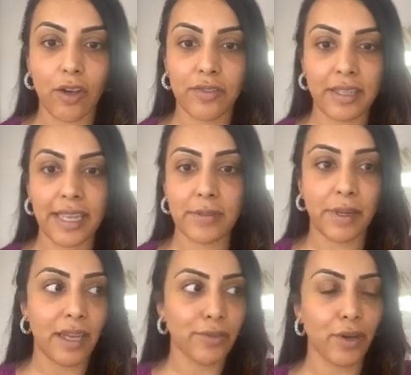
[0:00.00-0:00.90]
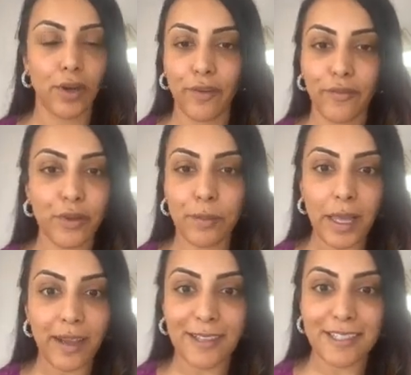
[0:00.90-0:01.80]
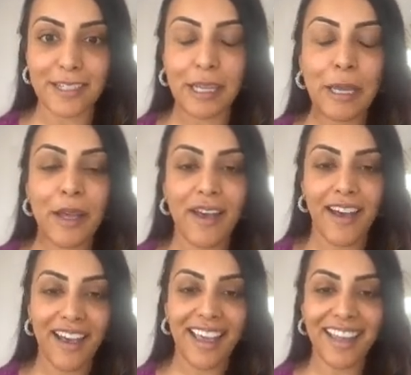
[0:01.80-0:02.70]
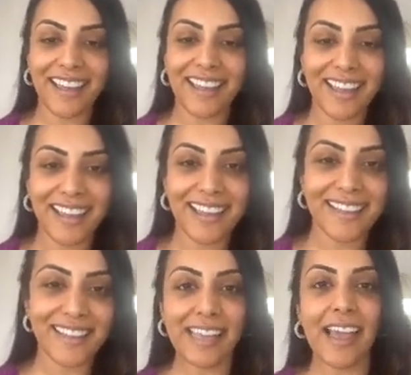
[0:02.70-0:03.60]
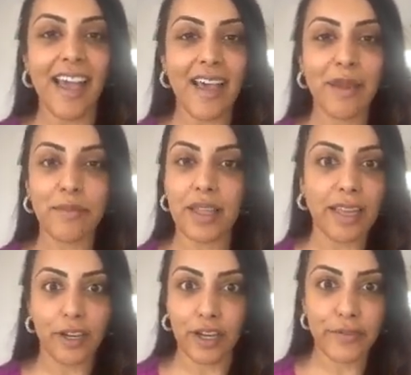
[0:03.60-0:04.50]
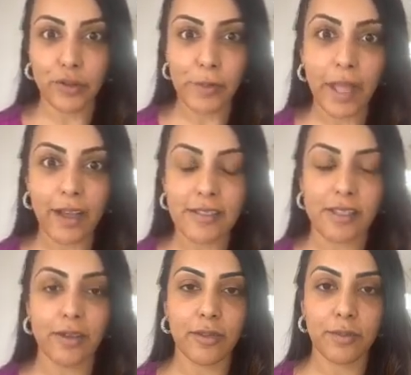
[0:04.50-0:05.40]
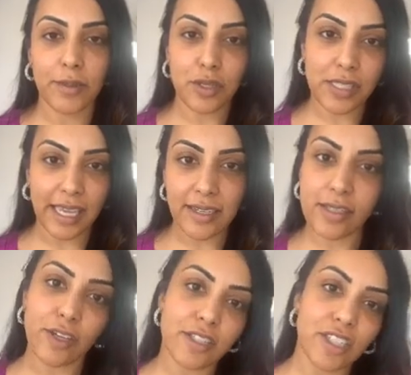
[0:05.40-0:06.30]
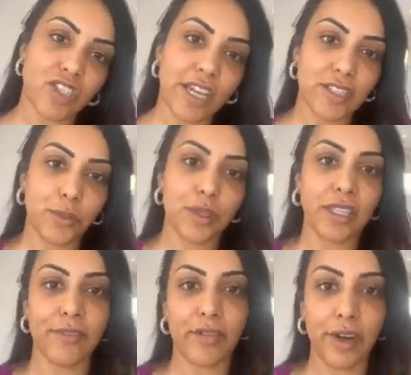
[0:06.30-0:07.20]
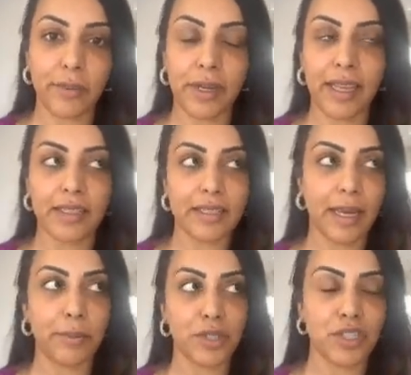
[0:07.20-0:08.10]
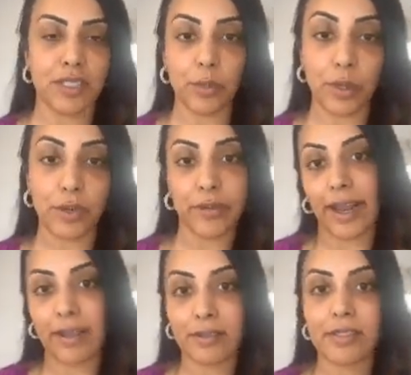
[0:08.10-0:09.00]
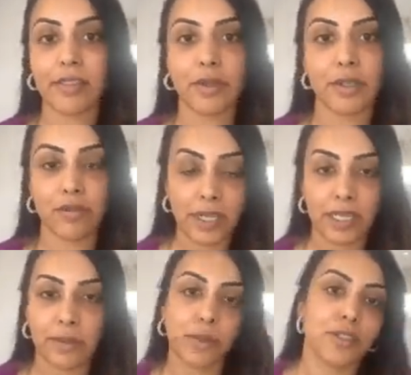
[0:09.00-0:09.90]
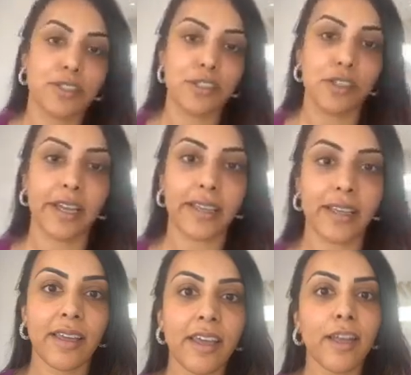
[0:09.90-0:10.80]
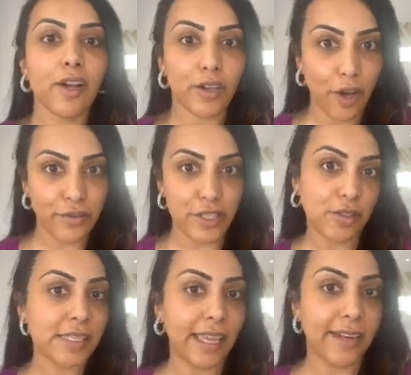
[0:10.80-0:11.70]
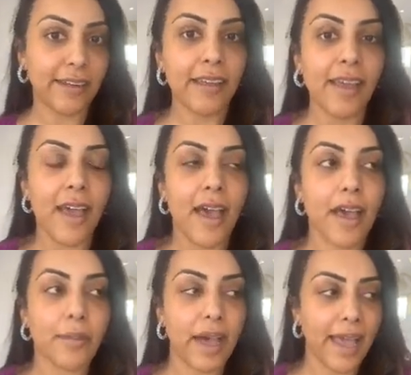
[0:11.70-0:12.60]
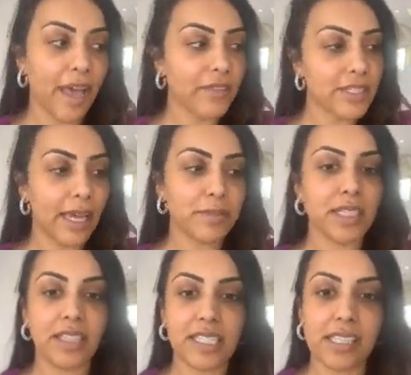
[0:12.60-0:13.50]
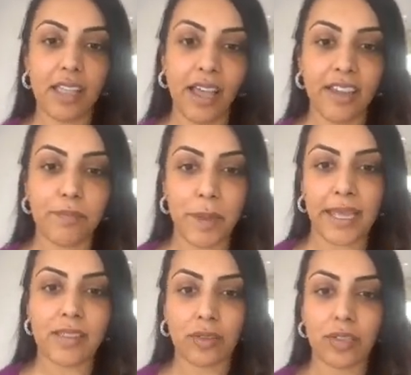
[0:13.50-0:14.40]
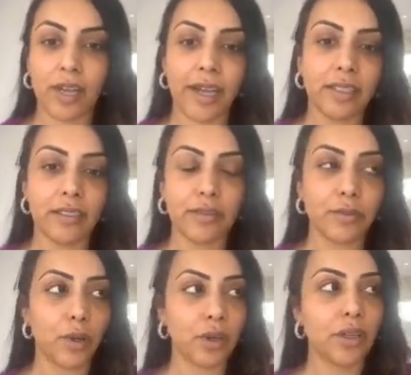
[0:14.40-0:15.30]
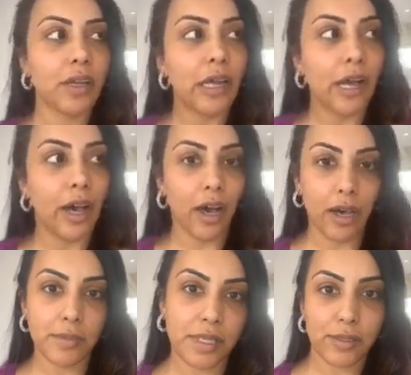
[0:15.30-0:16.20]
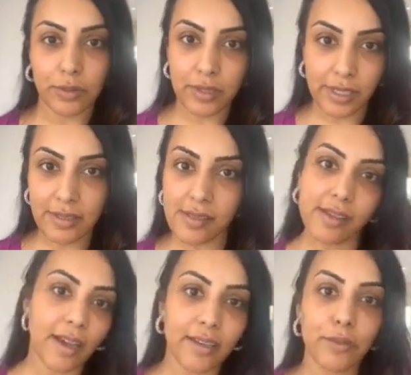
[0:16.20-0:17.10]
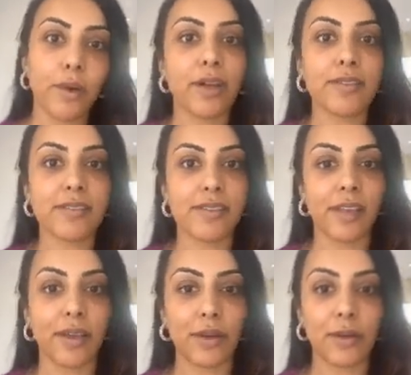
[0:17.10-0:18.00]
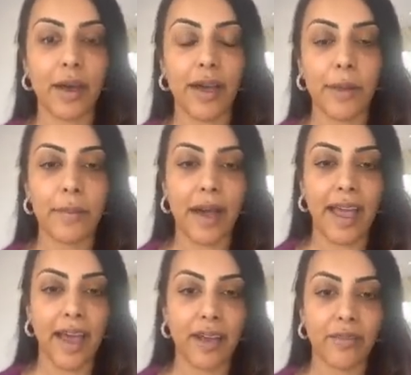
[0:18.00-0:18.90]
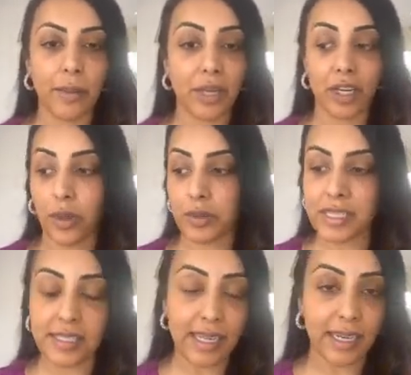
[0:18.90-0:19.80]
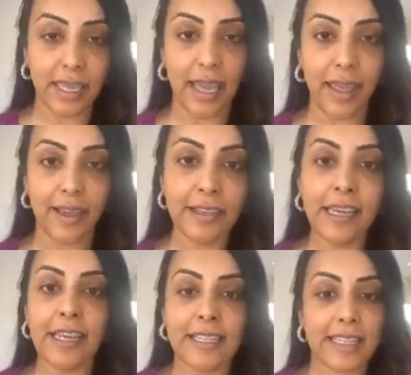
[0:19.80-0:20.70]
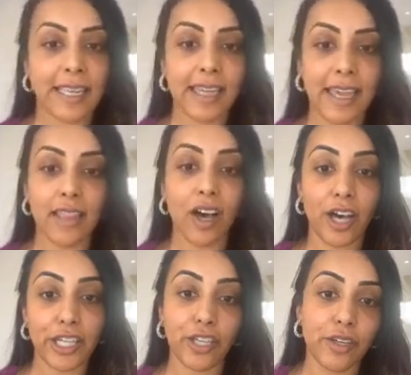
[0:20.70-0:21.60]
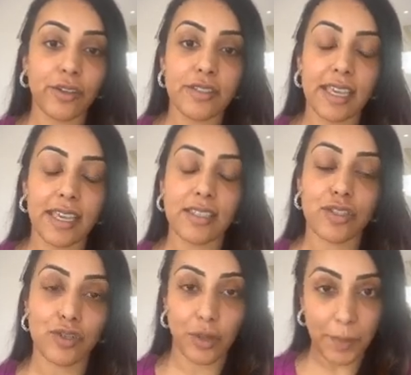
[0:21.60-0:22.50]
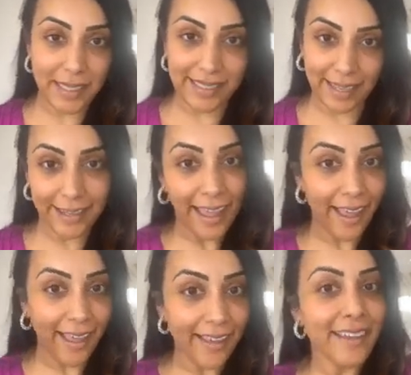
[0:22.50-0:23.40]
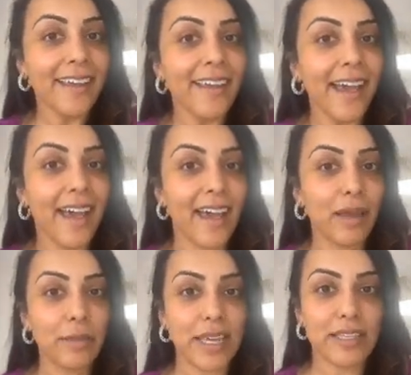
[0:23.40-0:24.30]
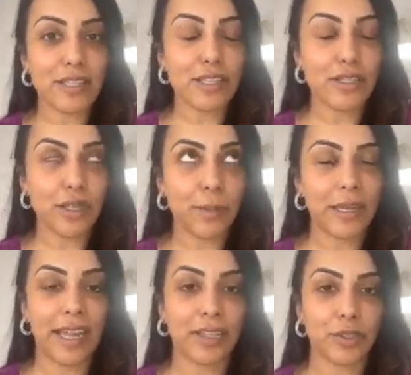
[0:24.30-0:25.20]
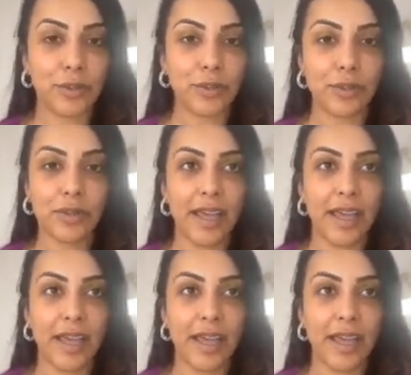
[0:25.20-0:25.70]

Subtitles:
The next minute I've got it on full blast. Hi lad. Then I've got it full blast. So your skin is constantly changing with the environment and the temperatures that we're around. So it's really important to like look after your skin. I have adapted this live based on kind of what Harps' audience kind of wants. So I'm going to go on to skincare. The skincare that I use is Tropics skincare. It's super natural.